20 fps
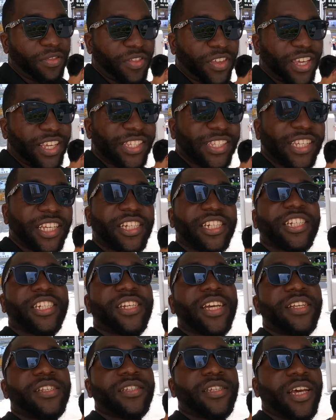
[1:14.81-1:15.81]
This is
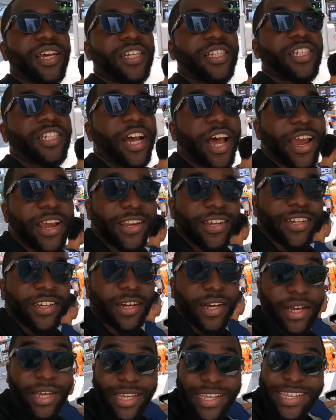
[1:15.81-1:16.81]
Shenzhen,
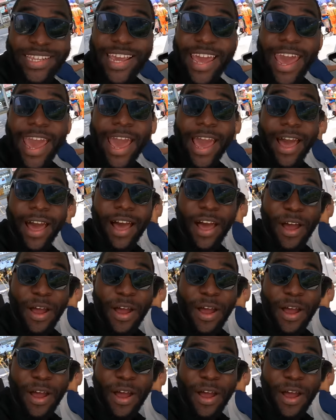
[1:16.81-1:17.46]
China. Yeah!